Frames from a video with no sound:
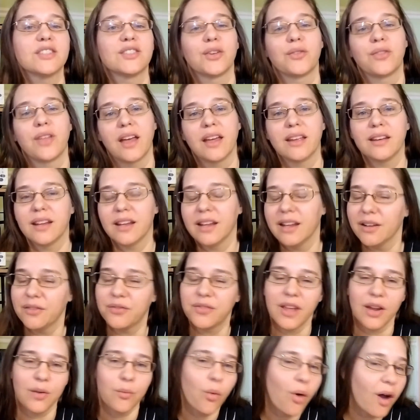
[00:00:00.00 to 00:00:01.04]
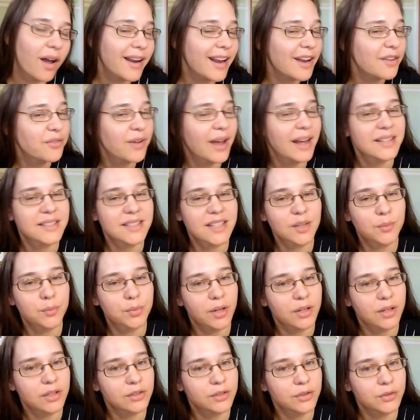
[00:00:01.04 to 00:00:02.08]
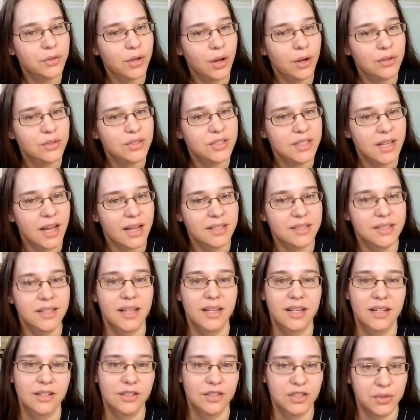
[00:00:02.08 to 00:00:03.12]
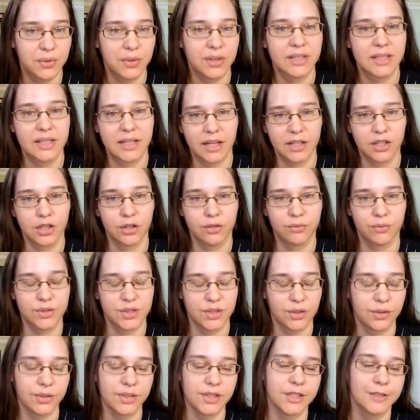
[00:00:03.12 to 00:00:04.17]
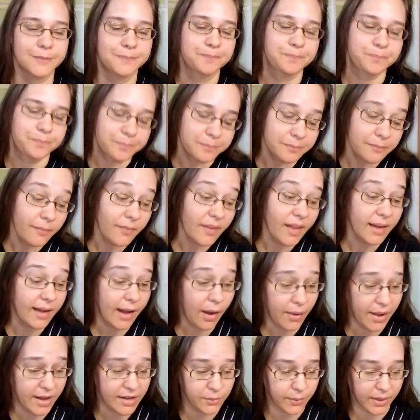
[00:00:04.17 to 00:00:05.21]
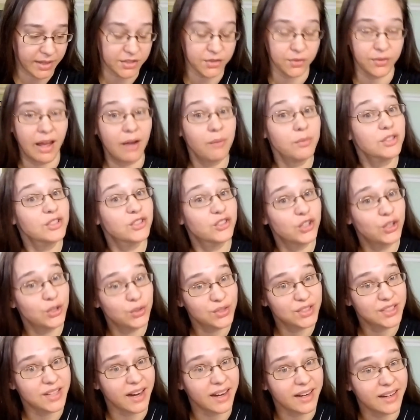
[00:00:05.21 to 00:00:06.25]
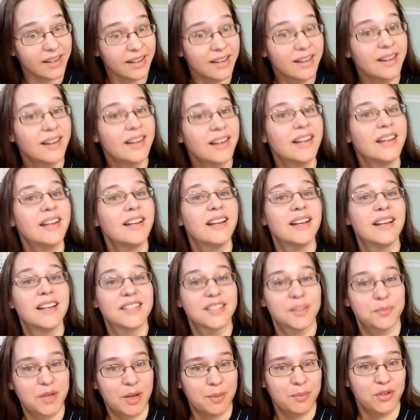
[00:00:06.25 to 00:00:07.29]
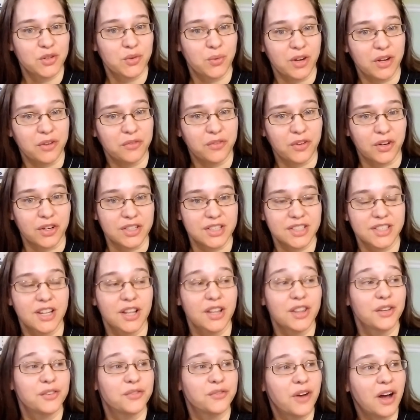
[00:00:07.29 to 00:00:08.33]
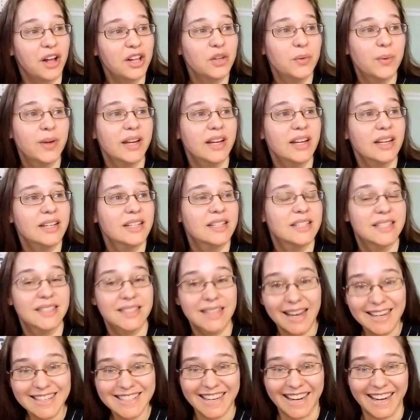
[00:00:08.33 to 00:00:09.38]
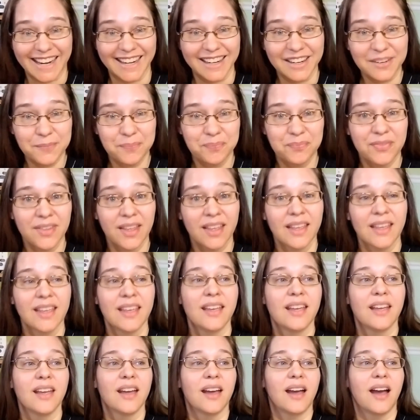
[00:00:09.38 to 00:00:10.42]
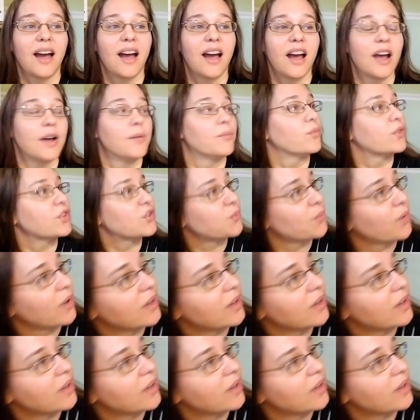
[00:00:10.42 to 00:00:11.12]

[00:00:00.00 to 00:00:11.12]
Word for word: so that if they want a fasting blood glucose test, they can do it and get good results. Now, anyway, so that was Tuesday, September 21st. The following Sunday, um, which